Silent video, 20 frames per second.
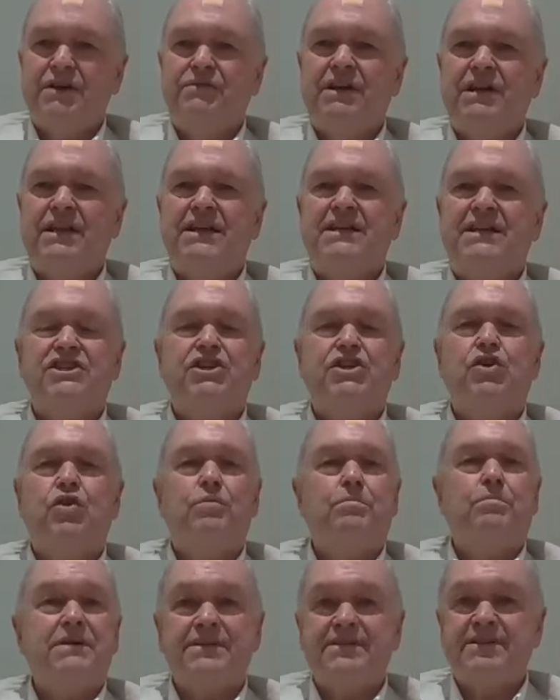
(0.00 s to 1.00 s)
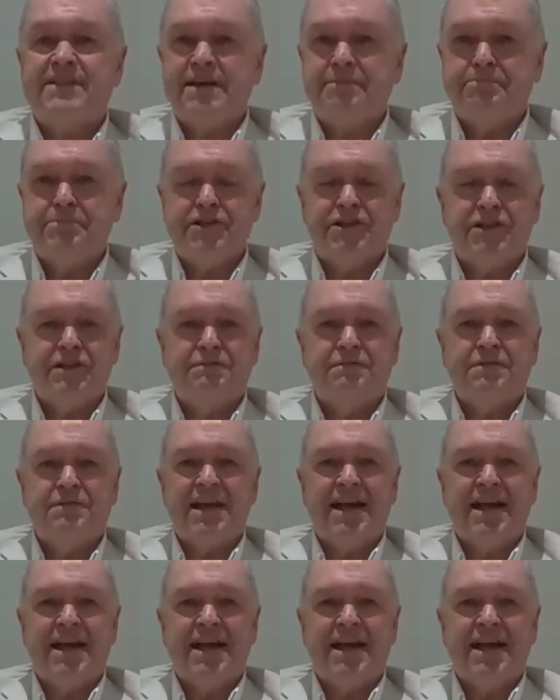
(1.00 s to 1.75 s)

religion or perception of